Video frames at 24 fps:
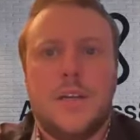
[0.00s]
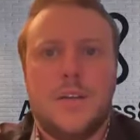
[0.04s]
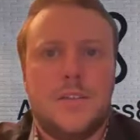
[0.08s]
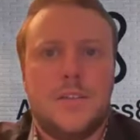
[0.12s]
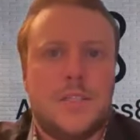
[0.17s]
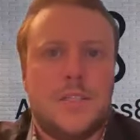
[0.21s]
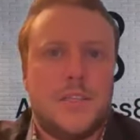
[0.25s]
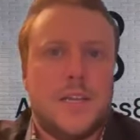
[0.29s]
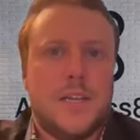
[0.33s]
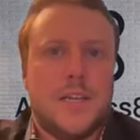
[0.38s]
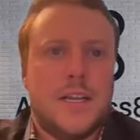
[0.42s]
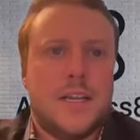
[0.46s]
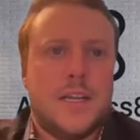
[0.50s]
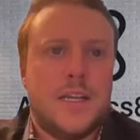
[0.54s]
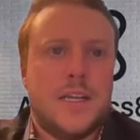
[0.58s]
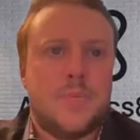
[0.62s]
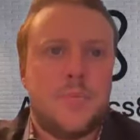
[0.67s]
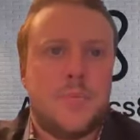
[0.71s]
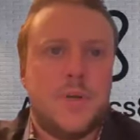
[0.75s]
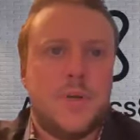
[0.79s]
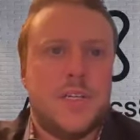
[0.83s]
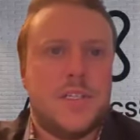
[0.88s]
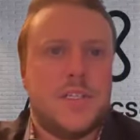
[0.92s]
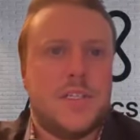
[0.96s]
Delta
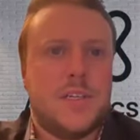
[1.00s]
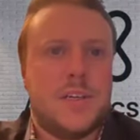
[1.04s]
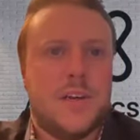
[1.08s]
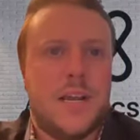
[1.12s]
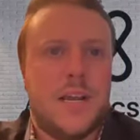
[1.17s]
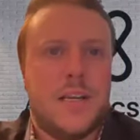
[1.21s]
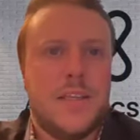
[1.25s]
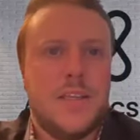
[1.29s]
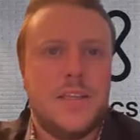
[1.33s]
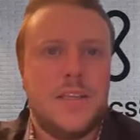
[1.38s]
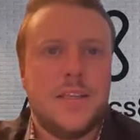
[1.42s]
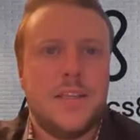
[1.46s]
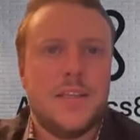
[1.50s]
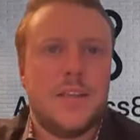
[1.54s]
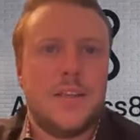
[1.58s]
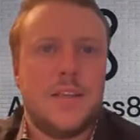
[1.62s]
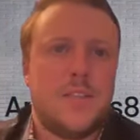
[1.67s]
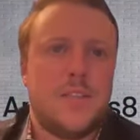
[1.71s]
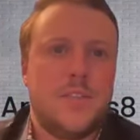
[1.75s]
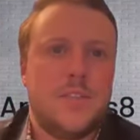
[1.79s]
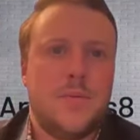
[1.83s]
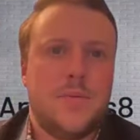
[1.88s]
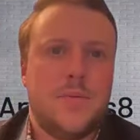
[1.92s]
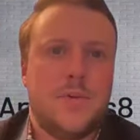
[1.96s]
Lake, but is there anything
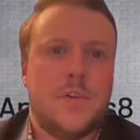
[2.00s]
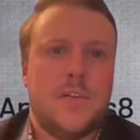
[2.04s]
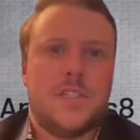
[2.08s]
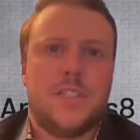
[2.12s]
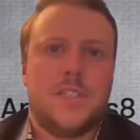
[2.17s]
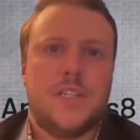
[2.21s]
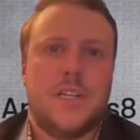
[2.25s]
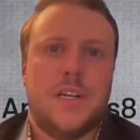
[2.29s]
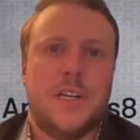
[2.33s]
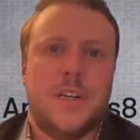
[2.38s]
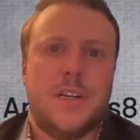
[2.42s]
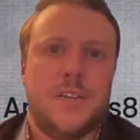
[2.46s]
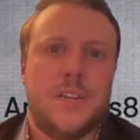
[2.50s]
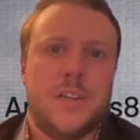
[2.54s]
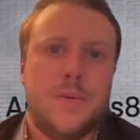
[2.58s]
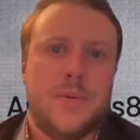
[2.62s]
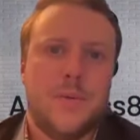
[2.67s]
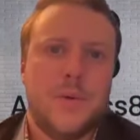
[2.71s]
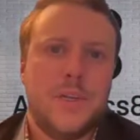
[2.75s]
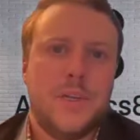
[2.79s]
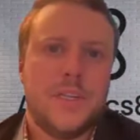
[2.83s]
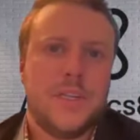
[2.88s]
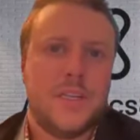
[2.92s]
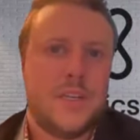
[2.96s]
else you want to share
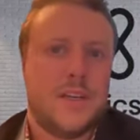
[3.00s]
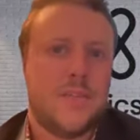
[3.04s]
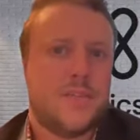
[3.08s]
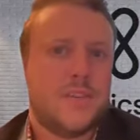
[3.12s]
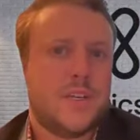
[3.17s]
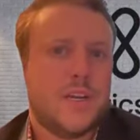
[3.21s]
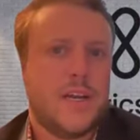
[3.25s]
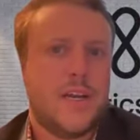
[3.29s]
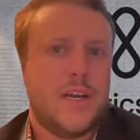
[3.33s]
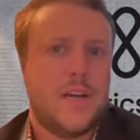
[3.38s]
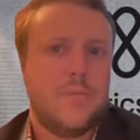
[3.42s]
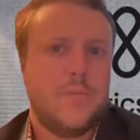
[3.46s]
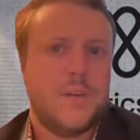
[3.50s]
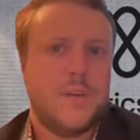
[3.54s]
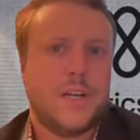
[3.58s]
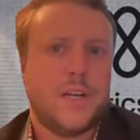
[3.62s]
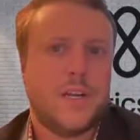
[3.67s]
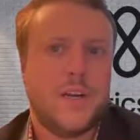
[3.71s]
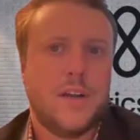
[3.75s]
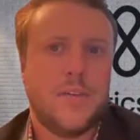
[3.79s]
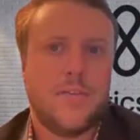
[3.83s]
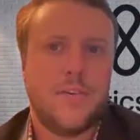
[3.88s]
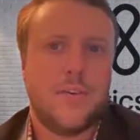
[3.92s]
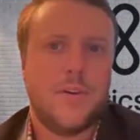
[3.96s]
that we didn't have time to
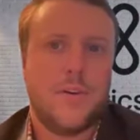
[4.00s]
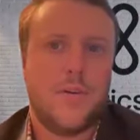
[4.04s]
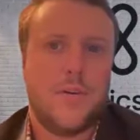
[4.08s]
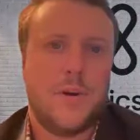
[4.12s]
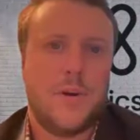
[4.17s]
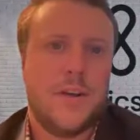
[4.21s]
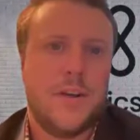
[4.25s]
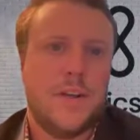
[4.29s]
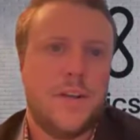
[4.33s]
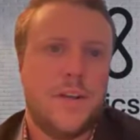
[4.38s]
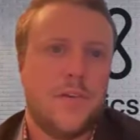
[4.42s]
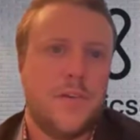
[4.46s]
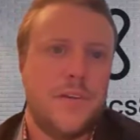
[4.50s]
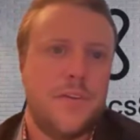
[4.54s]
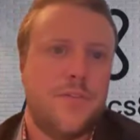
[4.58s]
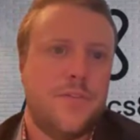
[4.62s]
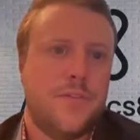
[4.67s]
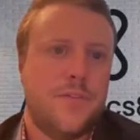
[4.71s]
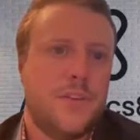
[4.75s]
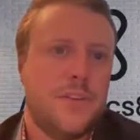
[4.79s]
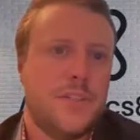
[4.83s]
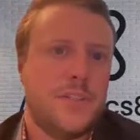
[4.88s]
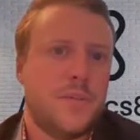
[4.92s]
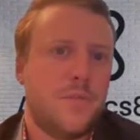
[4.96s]
cover already or you
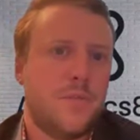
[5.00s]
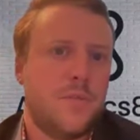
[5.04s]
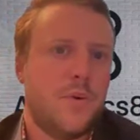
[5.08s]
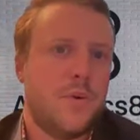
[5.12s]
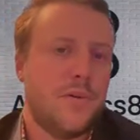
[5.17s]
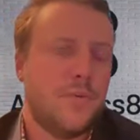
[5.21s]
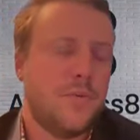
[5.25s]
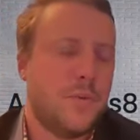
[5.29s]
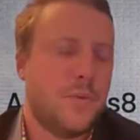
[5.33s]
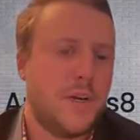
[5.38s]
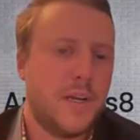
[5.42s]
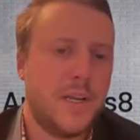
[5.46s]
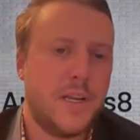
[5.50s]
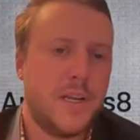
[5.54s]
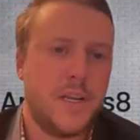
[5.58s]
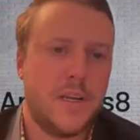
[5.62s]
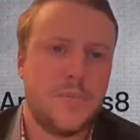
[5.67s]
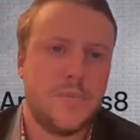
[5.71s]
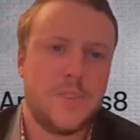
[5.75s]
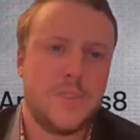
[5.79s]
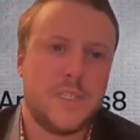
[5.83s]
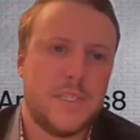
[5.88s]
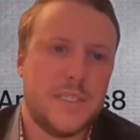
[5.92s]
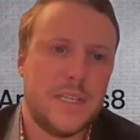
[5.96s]
feel is important when it
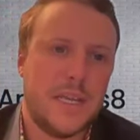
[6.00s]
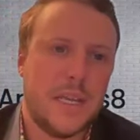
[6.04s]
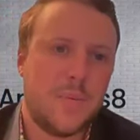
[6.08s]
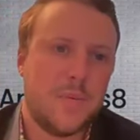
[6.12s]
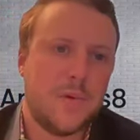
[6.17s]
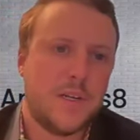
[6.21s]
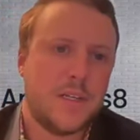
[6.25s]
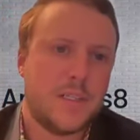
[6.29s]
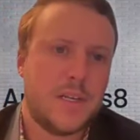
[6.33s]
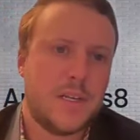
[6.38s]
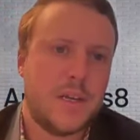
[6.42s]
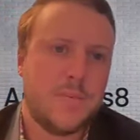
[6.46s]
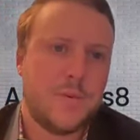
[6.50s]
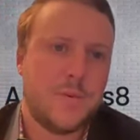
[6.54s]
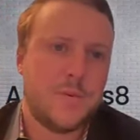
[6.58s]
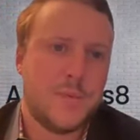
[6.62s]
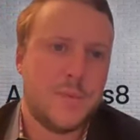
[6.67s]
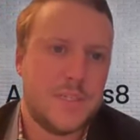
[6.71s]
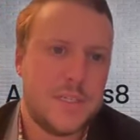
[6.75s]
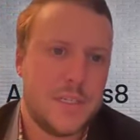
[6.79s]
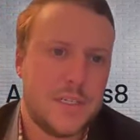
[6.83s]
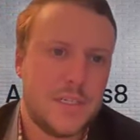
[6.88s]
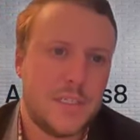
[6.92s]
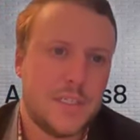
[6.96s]
comes to Databricks
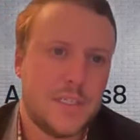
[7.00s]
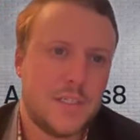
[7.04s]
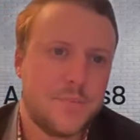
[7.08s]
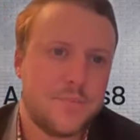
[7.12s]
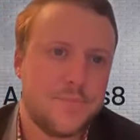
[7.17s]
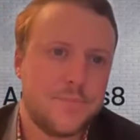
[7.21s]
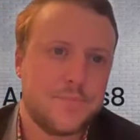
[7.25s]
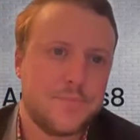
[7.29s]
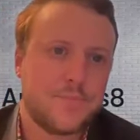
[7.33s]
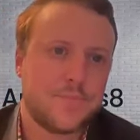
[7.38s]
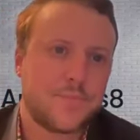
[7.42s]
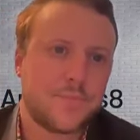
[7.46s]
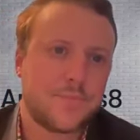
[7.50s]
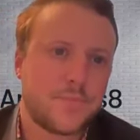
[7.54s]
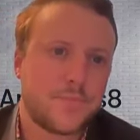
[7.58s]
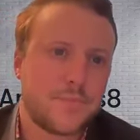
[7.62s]
optimization?